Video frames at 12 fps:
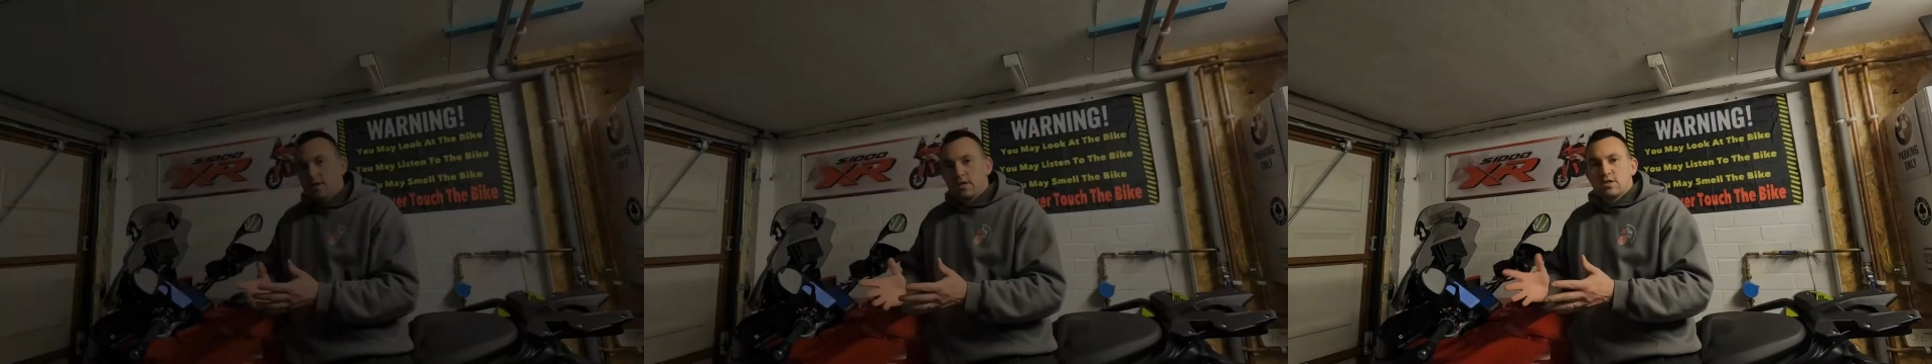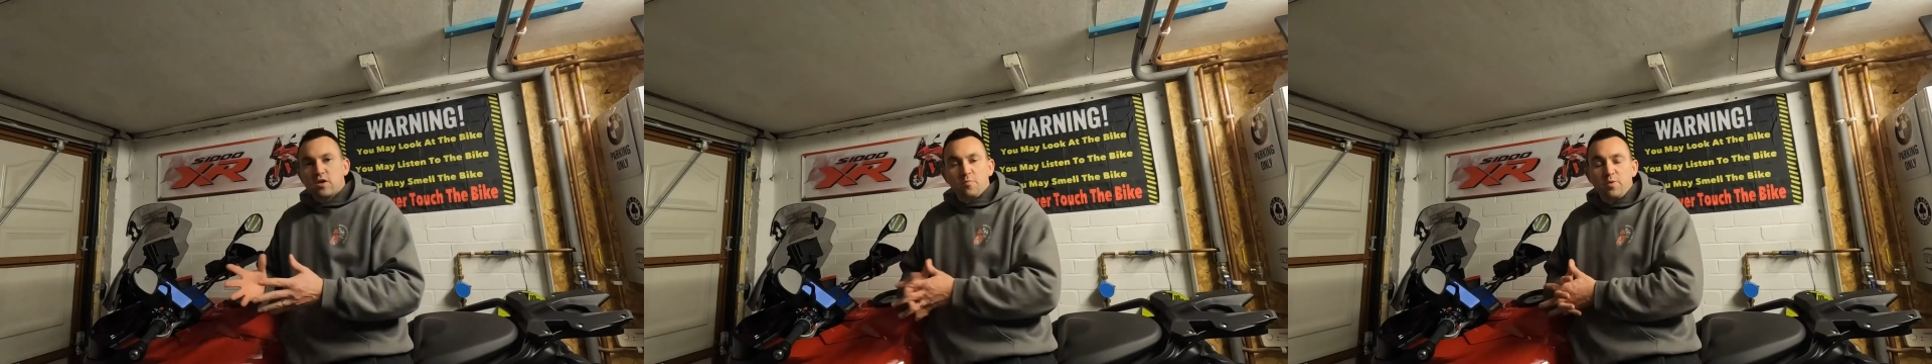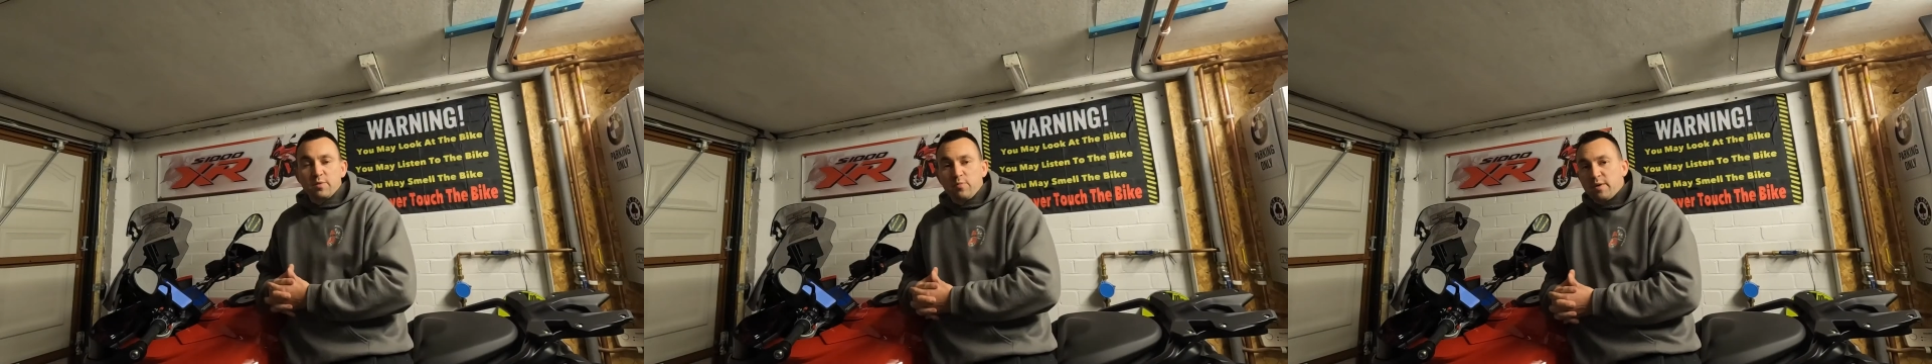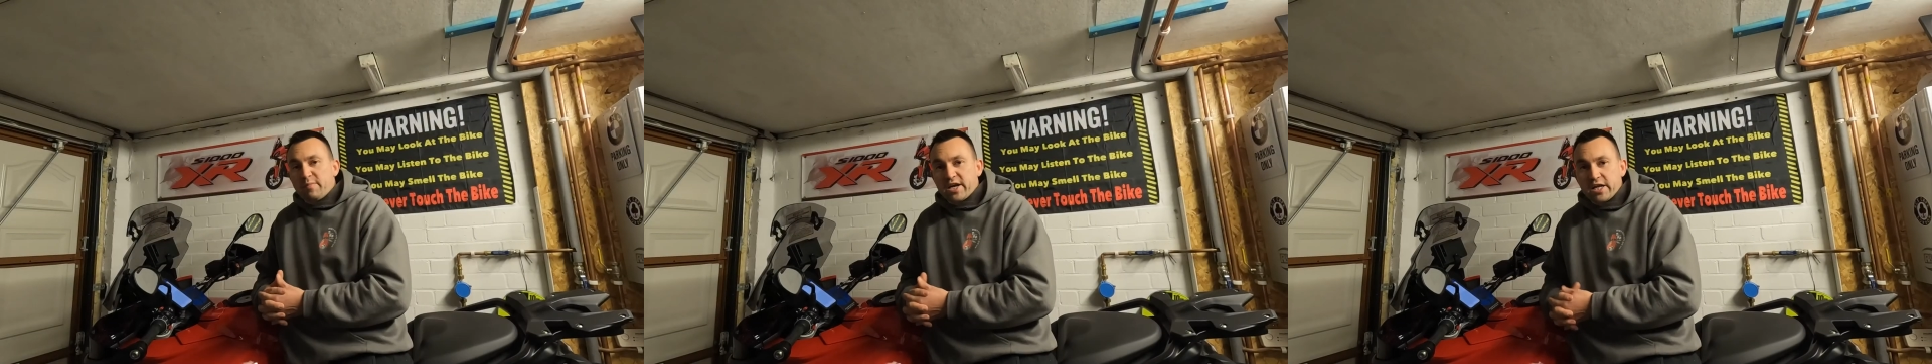So I've put the
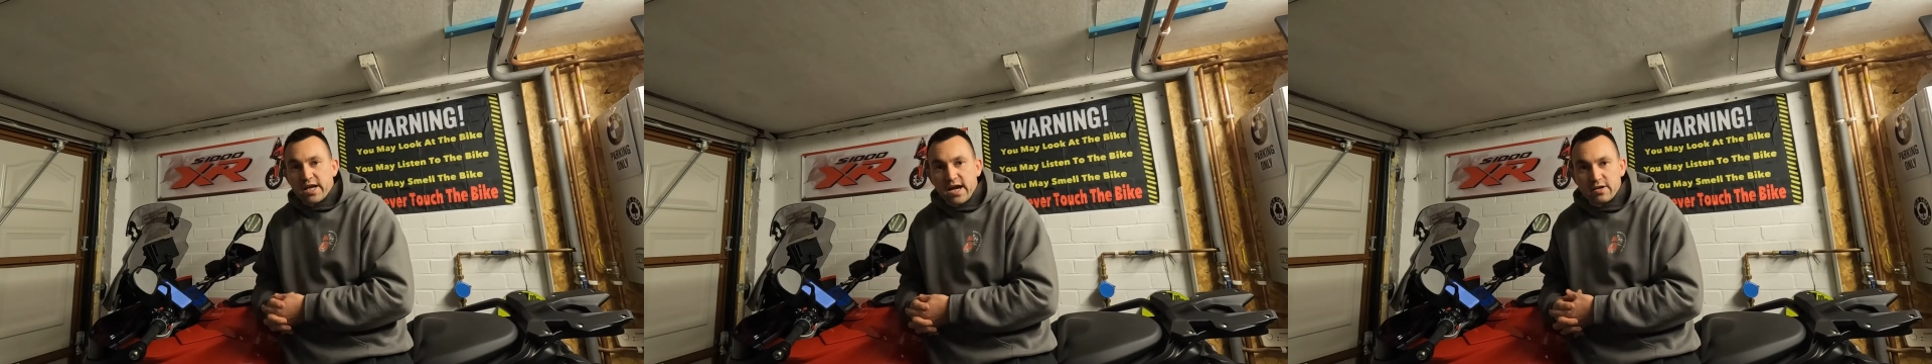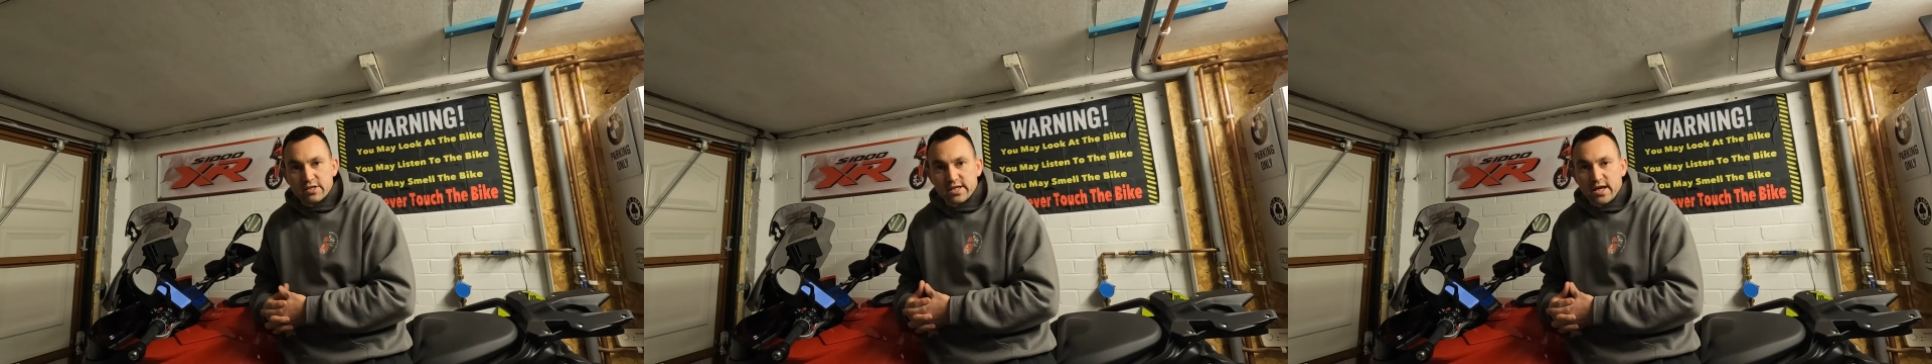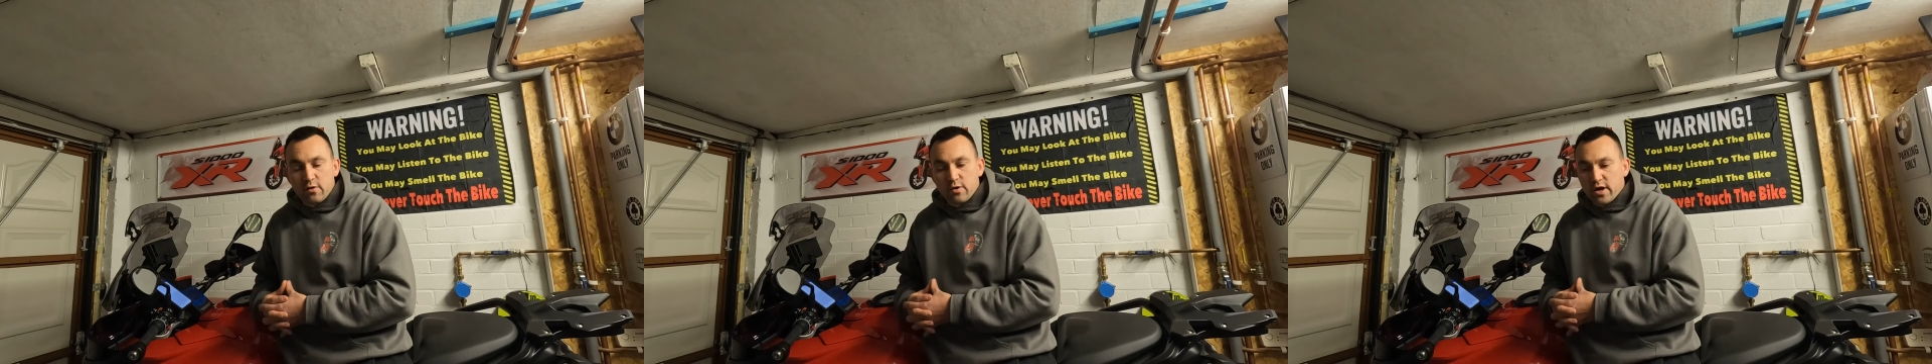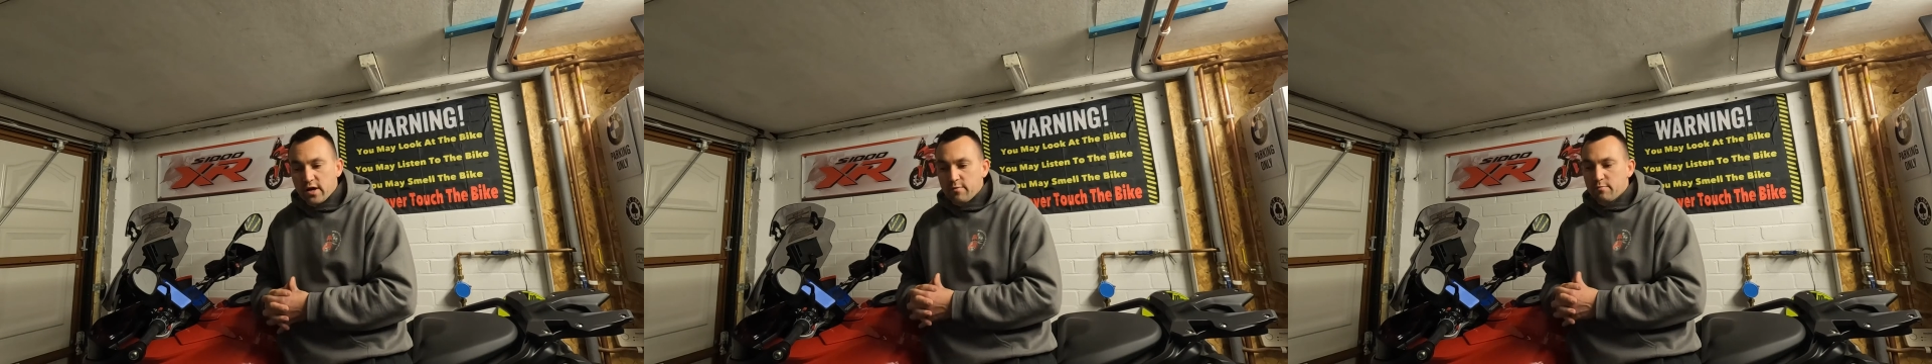bike back in the garage now.
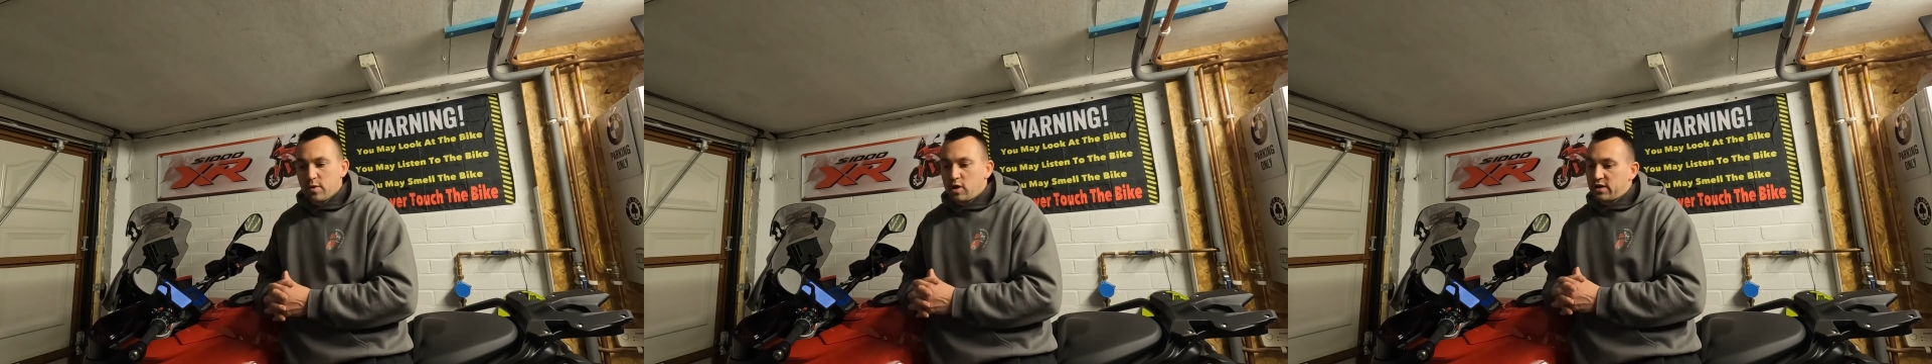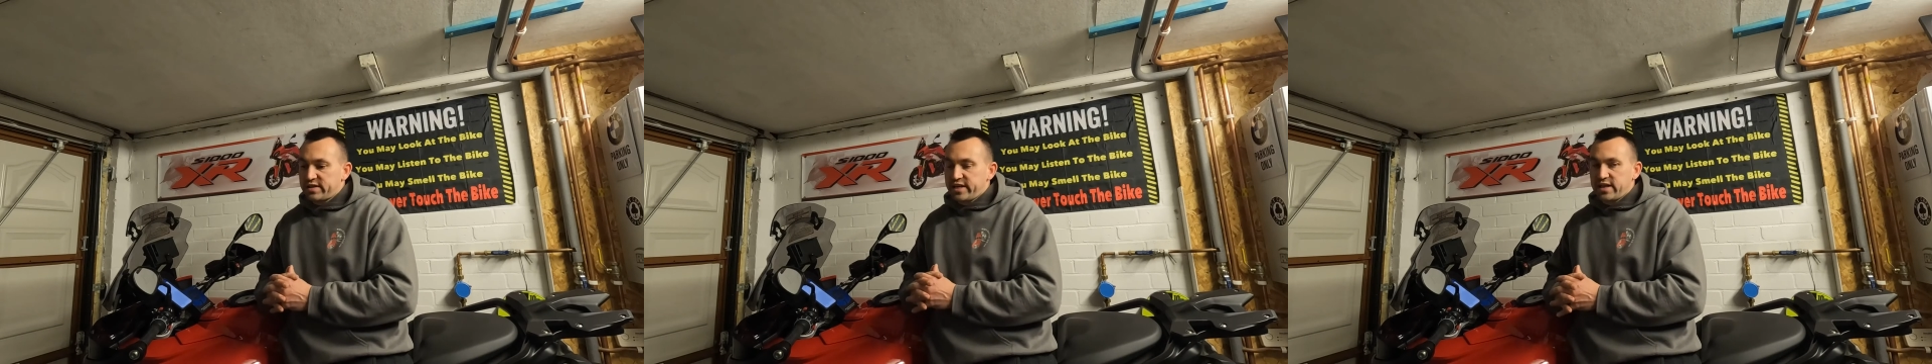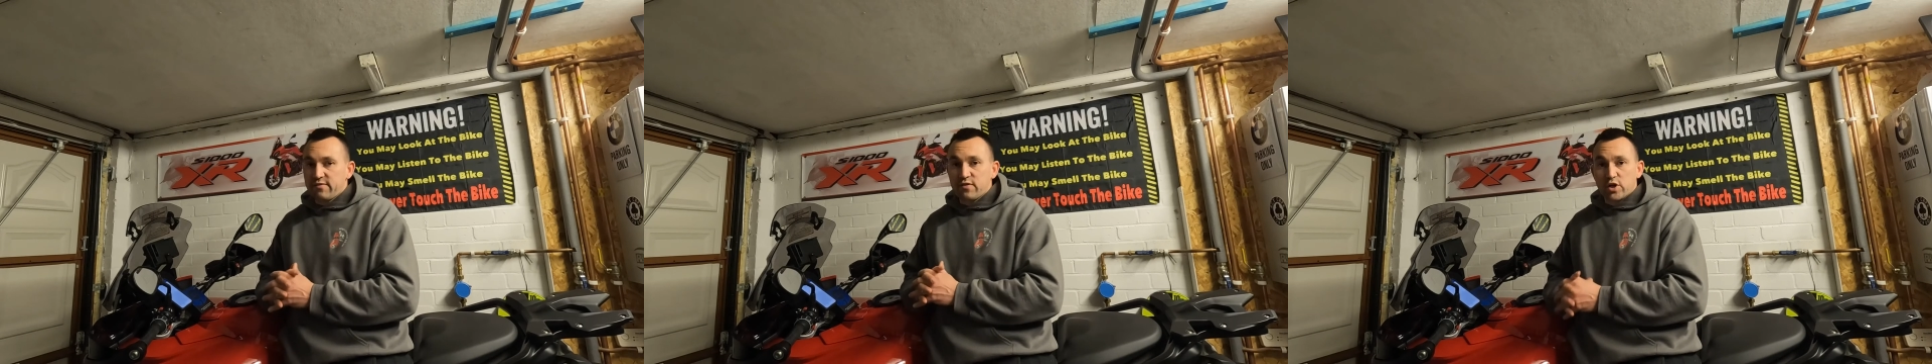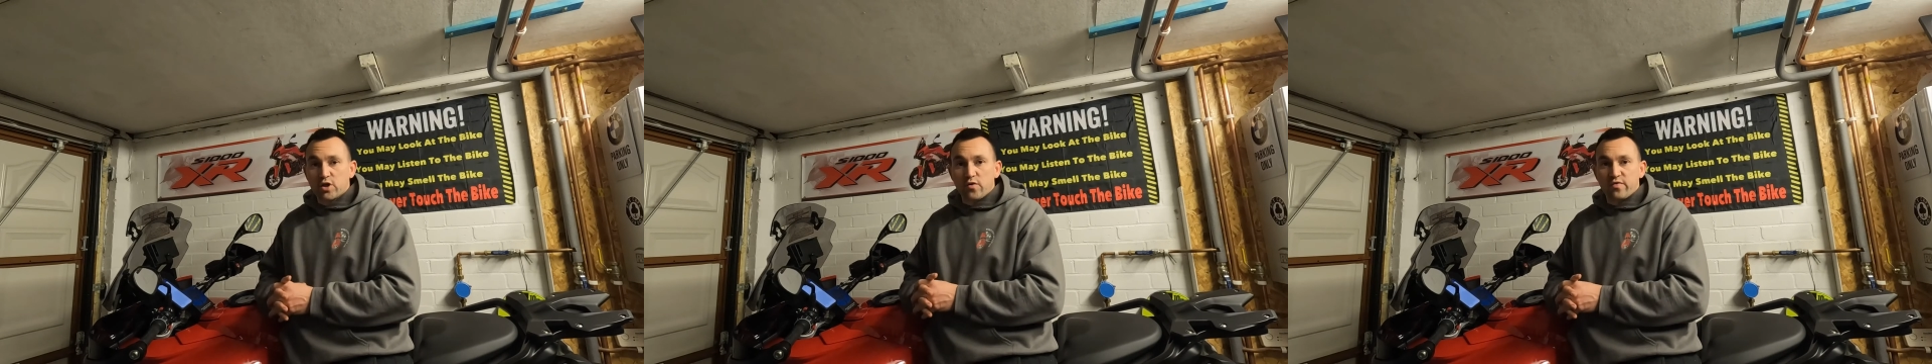I did have a
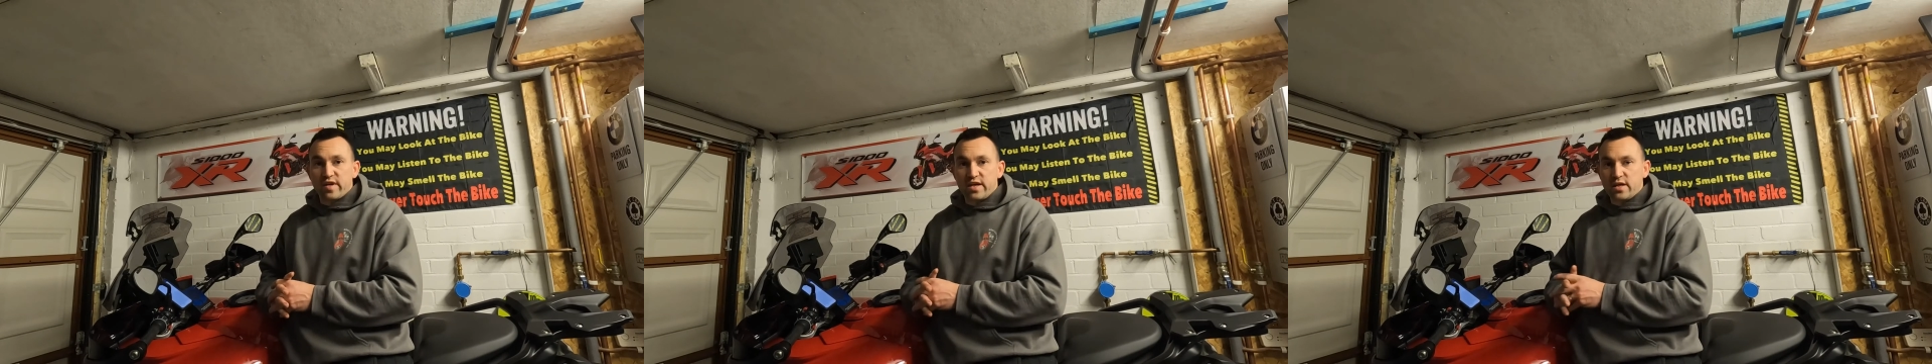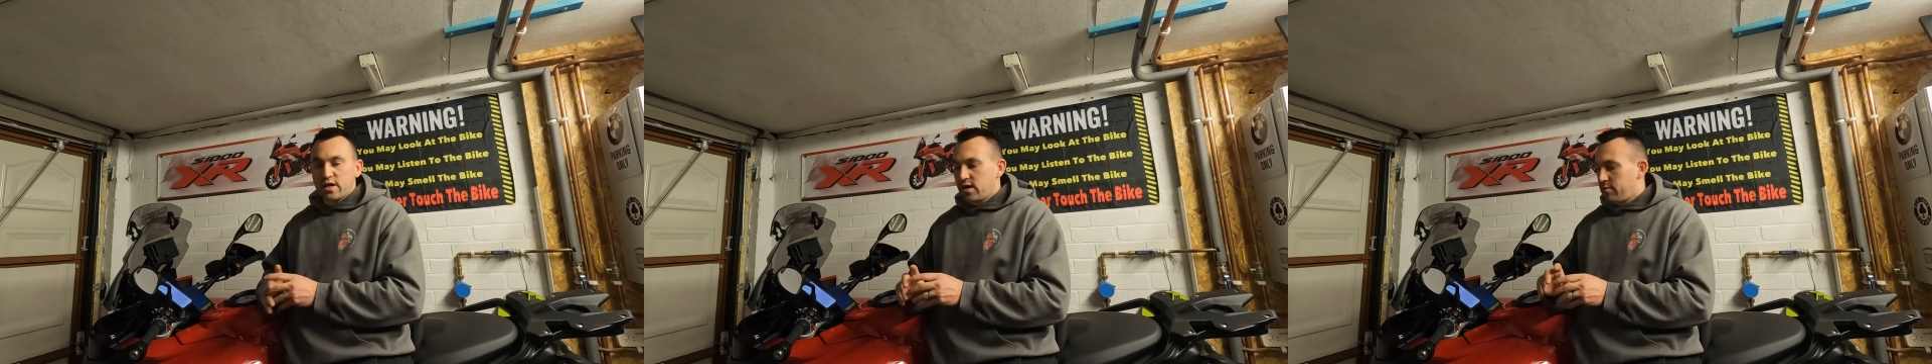look on the